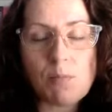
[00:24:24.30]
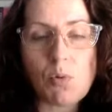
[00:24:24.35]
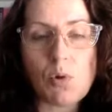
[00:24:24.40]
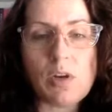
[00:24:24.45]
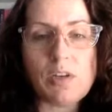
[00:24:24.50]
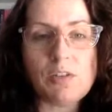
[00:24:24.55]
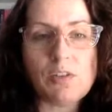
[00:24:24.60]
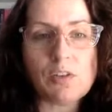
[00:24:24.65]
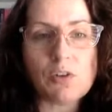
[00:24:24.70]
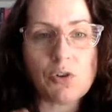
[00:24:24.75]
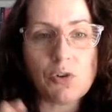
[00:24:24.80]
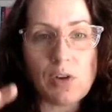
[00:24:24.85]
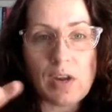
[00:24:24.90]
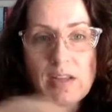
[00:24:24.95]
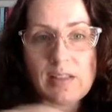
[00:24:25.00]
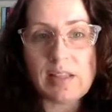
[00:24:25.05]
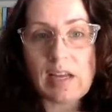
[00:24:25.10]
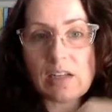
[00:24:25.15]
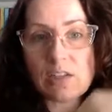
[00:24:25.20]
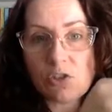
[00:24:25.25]
standpoint to
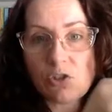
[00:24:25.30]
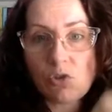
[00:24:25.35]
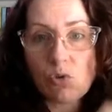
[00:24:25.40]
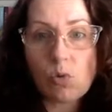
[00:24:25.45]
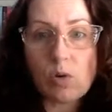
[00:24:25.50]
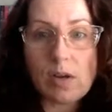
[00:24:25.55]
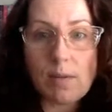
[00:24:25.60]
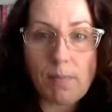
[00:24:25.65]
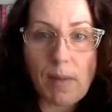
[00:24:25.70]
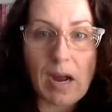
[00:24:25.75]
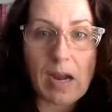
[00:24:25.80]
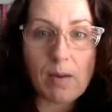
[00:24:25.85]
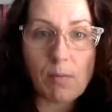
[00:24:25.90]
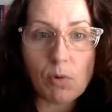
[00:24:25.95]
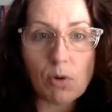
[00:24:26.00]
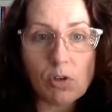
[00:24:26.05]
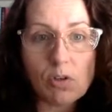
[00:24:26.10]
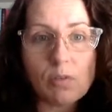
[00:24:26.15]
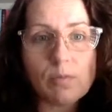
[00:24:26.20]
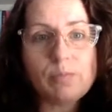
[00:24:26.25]
create that story
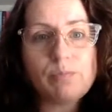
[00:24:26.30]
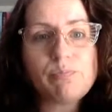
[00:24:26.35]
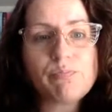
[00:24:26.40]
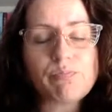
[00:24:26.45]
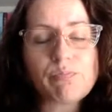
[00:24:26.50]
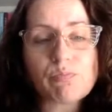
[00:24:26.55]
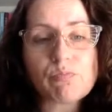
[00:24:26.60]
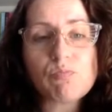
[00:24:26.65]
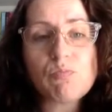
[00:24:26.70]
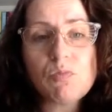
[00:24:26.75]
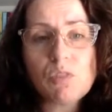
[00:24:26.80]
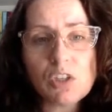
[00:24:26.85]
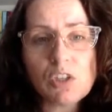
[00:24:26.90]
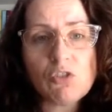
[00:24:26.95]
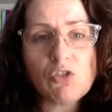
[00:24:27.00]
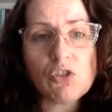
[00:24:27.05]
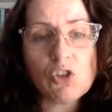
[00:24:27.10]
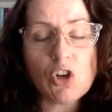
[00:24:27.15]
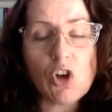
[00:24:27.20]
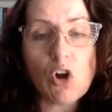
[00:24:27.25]
Bible
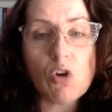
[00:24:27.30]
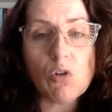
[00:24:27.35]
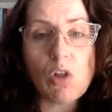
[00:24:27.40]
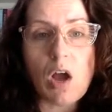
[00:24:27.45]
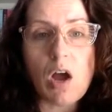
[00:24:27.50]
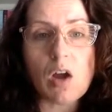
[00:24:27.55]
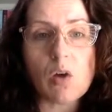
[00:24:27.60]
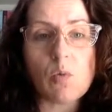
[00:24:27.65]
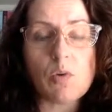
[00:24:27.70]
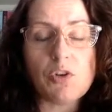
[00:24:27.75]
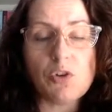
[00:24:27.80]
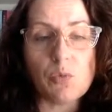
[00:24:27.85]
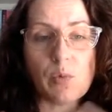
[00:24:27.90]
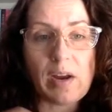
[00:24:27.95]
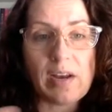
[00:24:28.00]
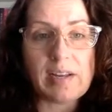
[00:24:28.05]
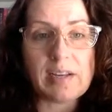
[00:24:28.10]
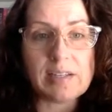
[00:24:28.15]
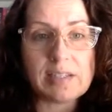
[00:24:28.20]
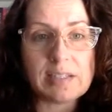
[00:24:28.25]
to go along when you're
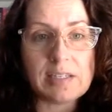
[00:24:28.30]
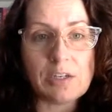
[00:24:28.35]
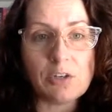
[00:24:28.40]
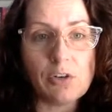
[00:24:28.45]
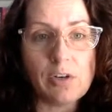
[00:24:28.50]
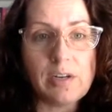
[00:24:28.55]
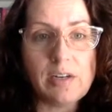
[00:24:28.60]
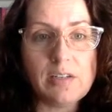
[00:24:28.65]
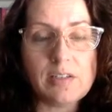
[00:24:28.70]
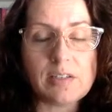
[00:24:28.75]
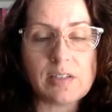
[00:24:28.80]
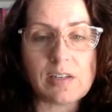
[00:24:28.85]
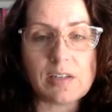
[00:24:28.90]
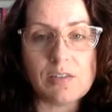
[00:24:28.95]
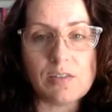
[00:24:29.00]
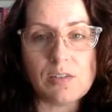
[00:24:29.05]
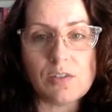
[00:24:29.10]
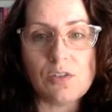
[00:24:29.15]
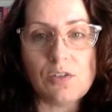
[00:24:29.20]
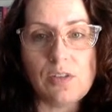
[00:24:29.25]
writing a series.
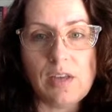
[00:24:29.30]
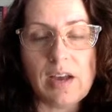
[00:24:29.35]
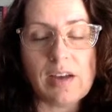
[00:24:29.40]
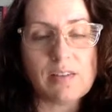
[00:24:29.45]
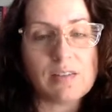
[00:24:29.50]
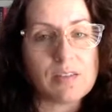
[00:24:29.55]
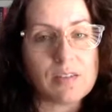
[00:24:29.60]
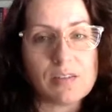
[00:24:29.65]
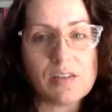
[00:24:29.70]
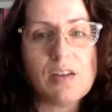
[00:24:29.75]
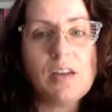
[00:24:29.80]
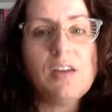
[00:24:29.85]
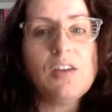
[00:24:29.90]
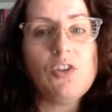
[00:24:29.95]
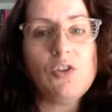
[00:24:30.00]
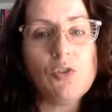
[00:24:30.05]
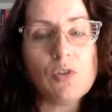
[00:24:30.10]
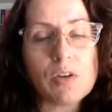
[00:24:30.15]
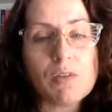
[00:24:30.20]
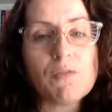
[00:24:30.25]
Because, yes,
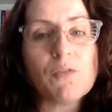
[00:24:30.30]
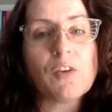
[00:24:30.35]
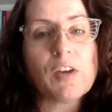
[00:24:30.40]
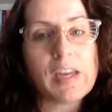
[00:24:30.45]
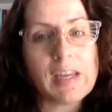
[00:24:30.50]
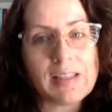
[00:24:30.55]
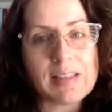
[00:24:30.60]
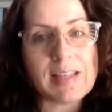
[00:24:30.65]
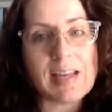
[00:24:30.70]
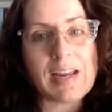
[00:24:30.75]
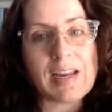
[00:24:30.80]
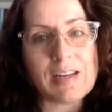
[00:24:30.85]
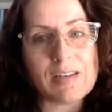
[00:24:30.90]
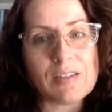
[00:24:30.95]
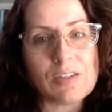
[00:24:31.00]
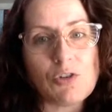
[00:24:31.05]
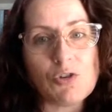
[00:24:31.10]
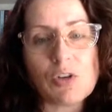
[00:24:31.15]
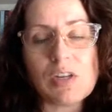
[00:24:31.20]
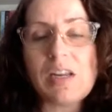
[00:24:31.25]
you can forget
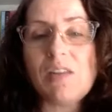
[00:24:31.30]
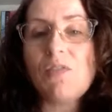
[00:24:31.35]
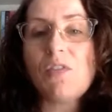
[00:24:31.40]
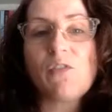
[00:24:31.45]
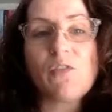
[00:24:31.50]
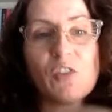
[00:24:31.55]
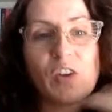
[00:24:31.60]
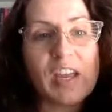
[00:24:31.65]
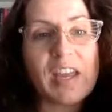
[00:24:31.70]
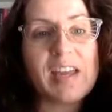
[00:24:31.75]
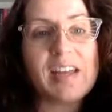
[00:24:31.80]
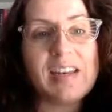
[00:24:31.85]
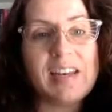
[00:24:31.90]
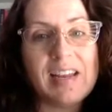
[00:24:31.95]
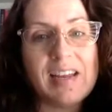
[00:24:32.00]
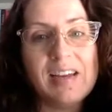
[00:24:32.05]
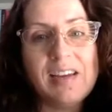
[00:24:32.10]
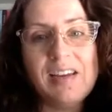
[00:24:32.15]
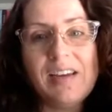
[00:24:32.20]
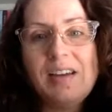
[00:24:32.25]
things. You can even forget
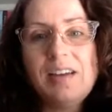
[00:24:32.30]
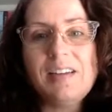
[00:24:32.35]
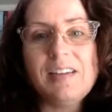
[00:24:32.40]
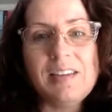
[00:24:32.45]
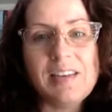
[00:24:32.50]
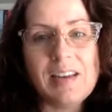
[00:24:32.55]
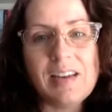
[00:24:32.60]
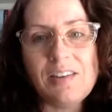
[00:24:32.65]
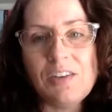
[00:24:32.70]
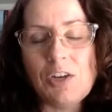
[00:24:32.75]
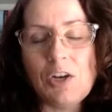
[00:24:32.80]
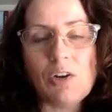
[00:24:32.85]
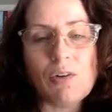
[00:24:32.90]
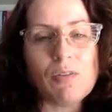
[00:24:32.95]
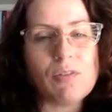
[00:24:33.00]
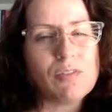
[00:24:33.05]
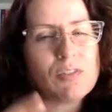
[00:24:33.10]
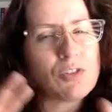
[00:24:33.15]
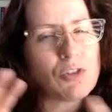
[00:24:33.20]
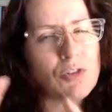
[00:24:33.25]

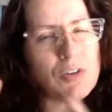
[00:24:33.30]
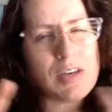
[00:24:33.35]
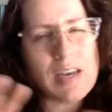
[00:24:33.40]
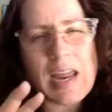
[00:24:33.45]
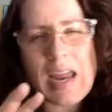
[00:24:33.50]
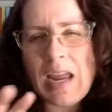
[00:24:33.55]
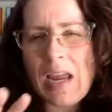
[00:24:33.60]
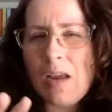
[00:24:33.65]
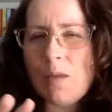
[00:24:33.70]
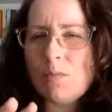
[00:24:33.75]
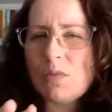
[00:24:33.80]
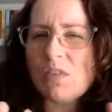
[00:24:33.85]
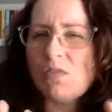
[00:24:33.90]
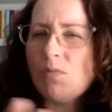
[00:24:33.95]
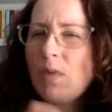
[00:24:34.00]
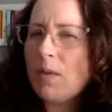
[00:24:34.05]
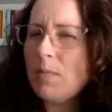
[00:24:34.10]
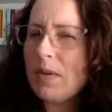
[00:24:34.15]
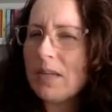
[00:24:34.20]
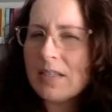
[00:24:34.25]
certain names of
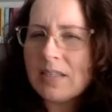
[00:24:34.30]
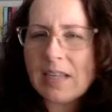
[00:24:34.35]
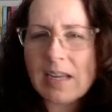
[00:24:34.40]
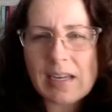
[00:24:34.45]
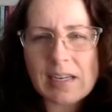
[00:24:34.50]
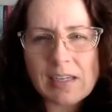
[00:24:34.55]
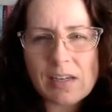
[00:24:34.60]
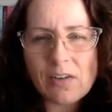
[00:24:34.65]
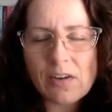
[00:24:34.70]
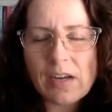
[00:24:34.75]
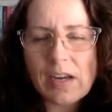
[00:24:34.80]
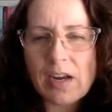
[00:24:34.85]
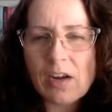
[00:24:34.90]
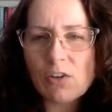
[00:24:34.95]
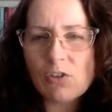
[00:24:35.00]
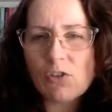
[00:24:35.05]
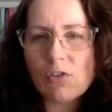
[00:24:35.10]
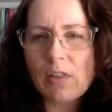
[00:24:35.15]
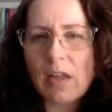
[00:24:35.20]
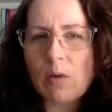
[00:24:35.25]
maybe a secondary
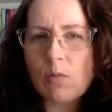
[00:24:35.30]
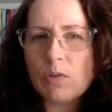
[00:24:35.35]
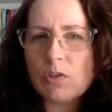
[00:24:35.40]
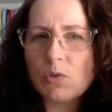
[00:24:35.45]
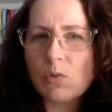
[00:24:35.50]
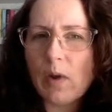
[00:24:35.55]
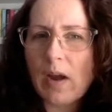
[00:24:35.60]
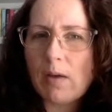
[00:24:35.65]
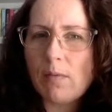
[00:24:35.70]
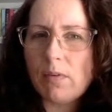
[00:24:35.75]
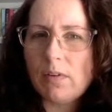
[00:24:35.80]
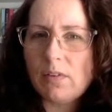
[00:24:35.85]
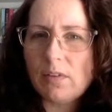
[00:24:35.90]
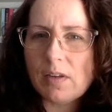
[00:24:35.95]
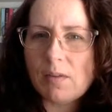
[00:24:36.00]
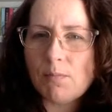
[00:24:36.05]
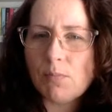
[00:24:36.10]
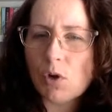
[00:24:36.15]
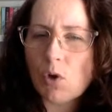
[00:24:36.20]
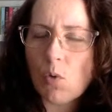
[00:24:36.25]
character that was around
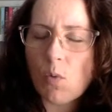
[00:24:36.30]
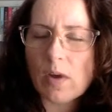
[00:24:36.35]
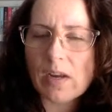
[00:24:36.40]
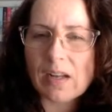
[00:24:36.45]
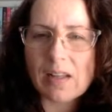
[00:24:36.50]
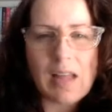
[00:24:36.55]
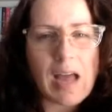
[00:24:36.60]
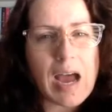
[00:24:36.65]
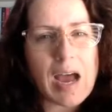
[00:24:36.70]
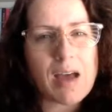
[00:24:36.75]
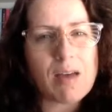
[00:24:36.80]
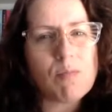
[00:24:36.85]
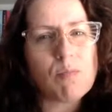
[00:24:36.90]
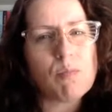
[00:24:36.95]
in book 1 a lot,